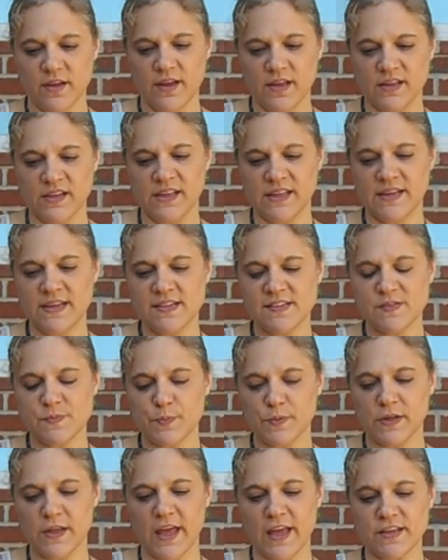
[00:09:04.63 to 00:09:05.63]
and in its
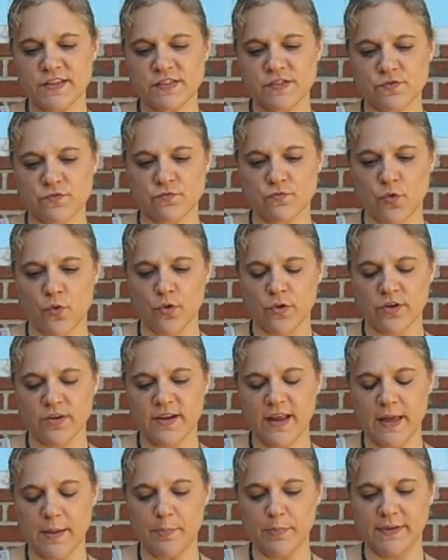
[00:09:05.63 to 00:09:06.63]
place
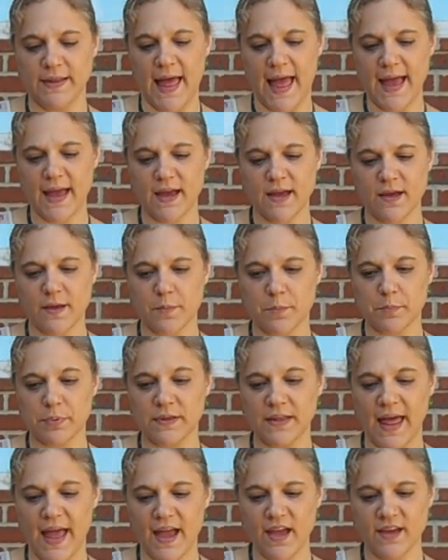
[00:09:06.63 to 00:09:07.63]
roared a black,
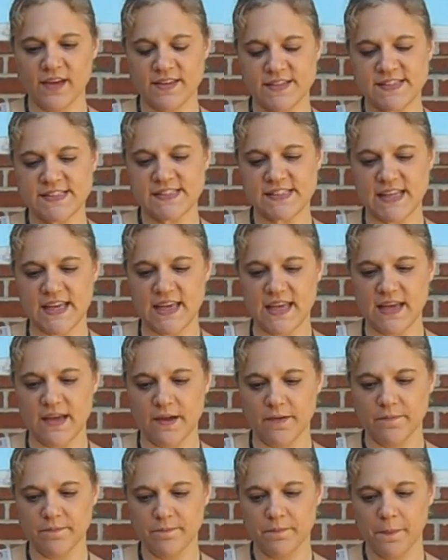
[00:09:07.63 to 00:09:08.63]
black sea.
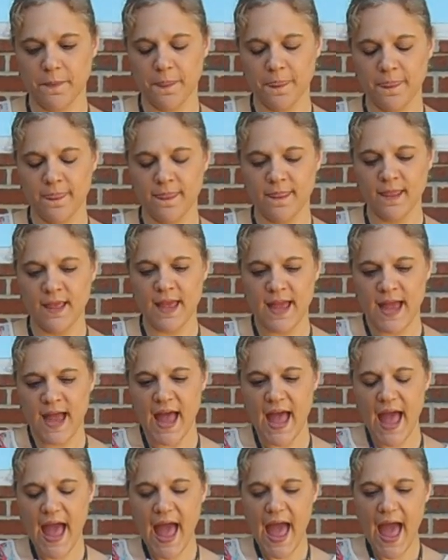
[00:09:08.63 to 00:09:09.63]

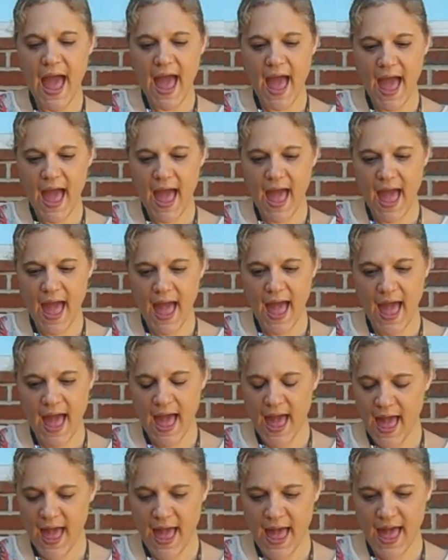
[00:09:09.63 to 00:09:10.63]

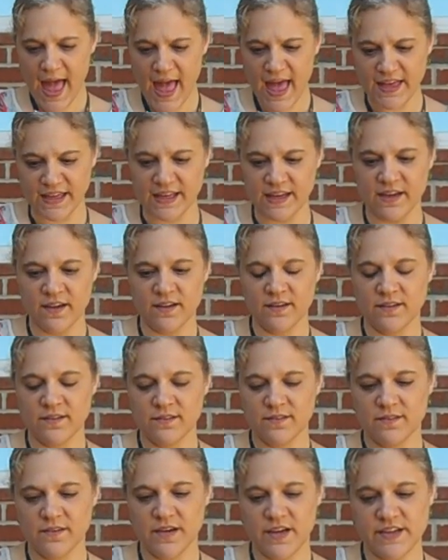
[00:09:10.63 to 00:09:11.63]
"Ack!"
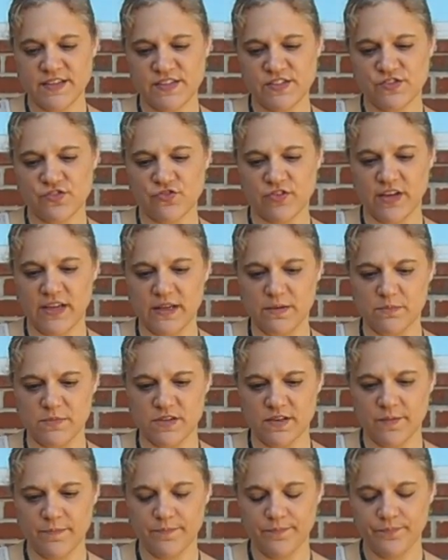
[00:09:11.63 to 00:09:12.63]
I screamed.
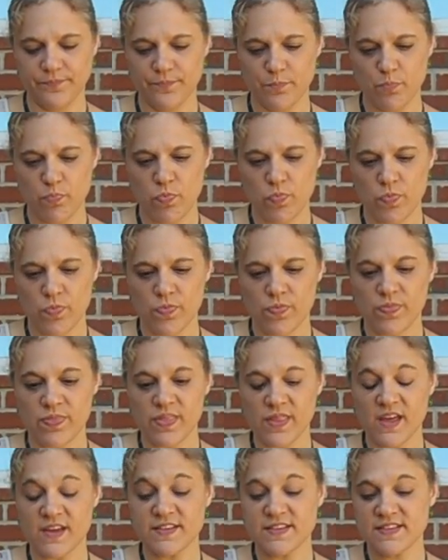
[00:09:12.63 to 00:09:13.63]

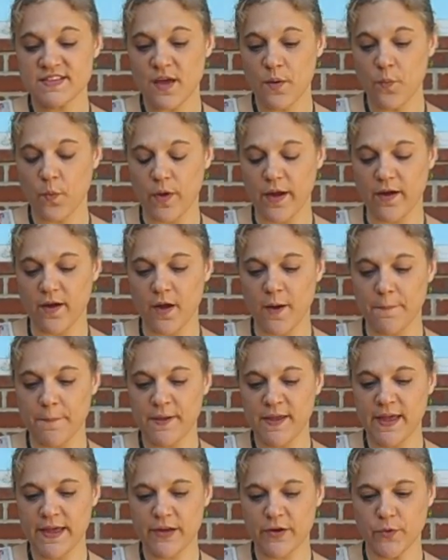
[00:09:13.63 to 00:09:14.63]
Somewhere a
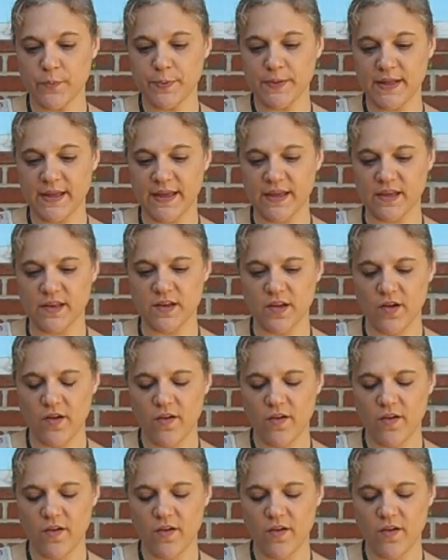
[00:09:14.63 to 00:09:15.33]
piano played.